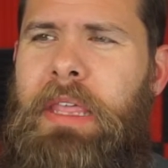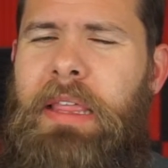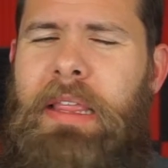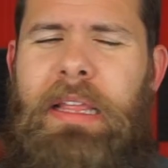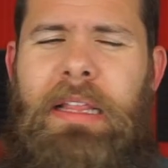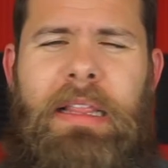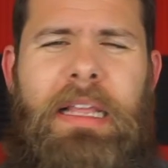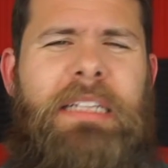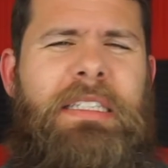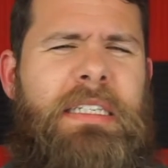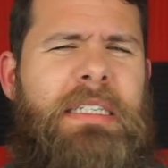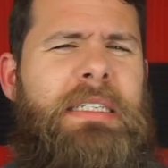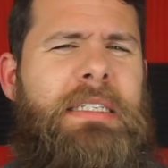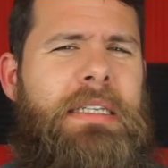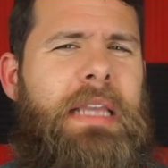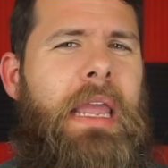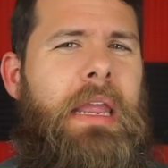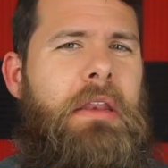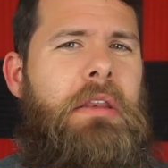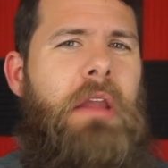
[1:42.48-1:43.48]
that's a
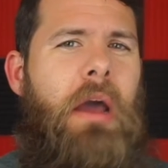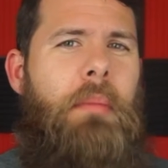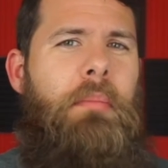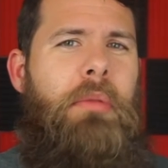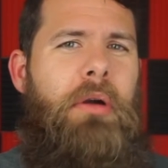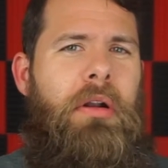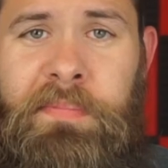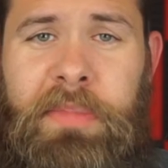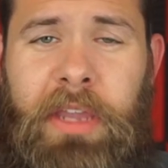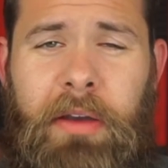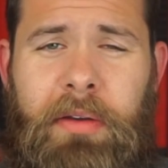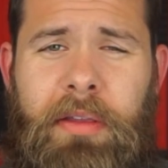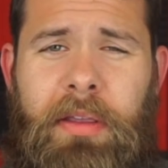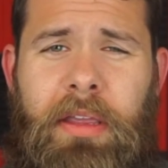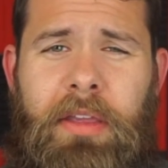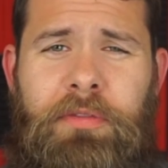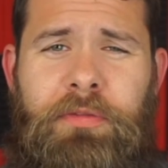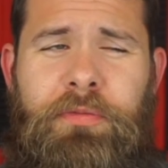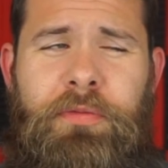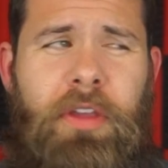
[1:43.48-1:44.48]
sane number. Now,
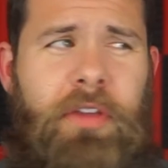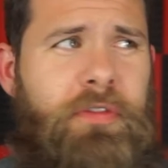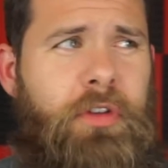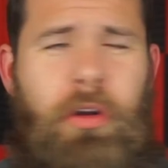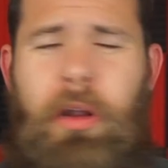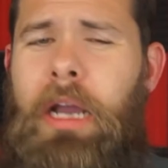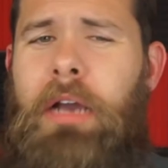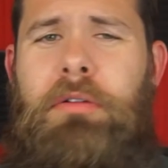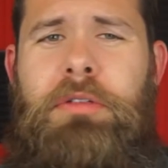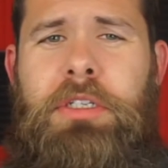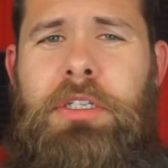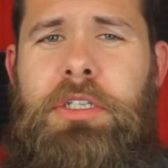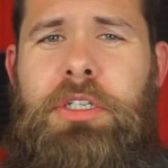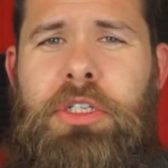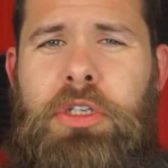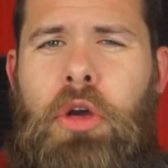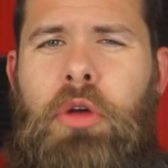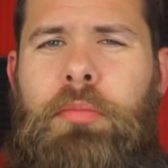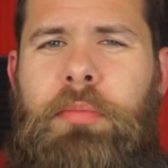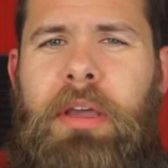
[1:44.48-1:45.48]
if your house is
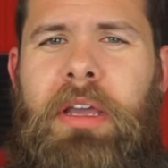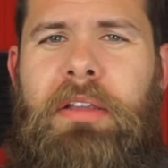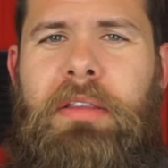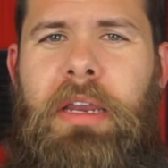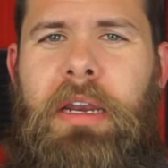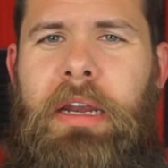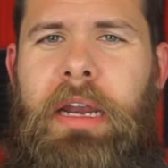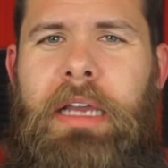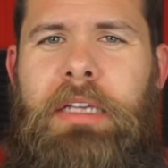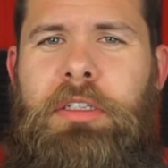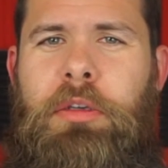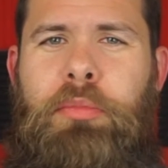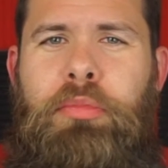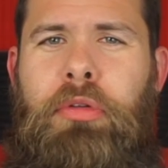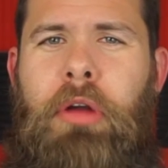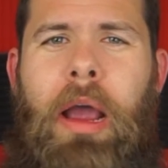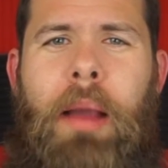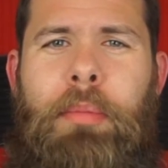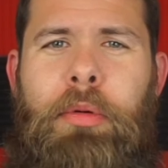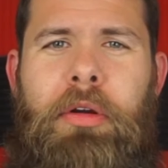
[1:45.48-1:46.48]
so big that it has a
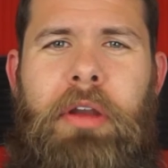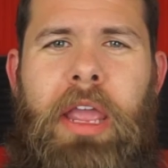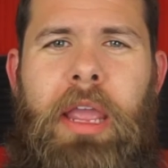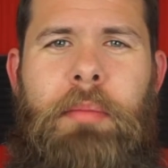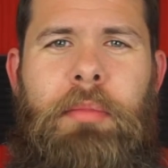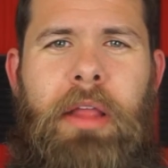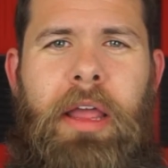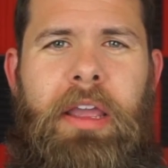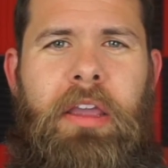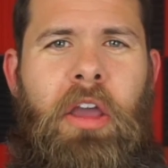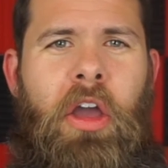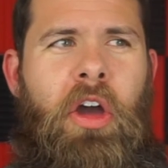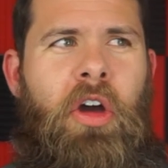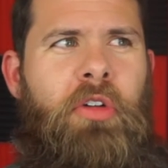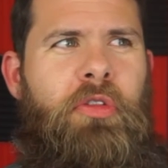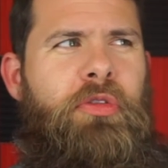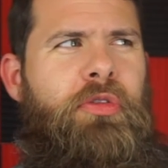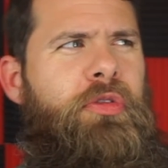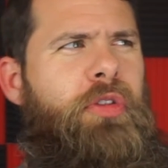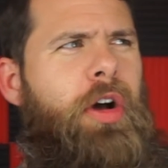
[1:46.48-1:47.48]
proper name like
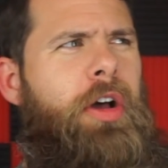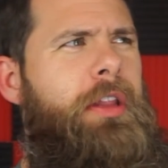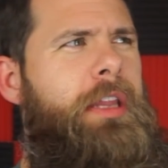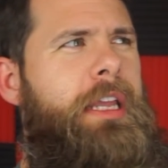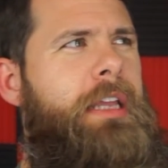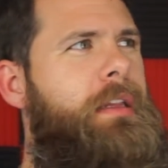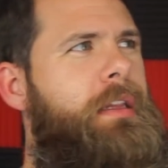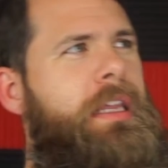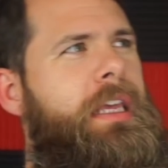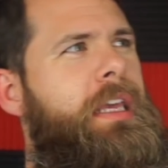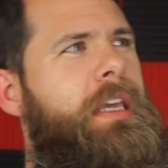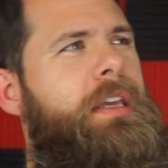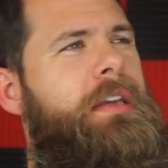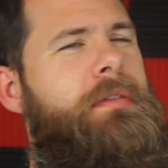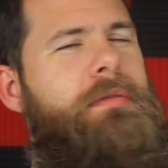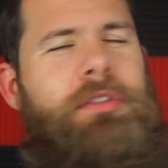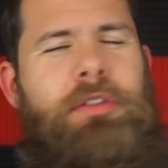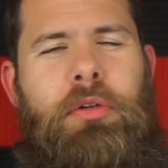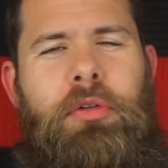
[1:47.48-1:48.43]
Falling Leaves,